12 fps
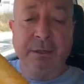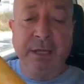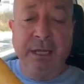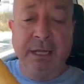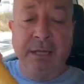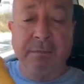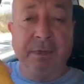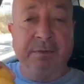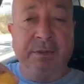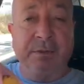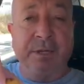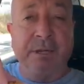But
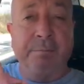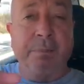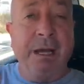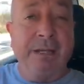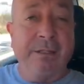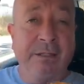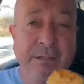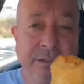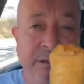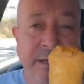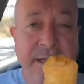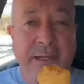for $3,
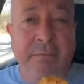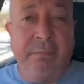I ain't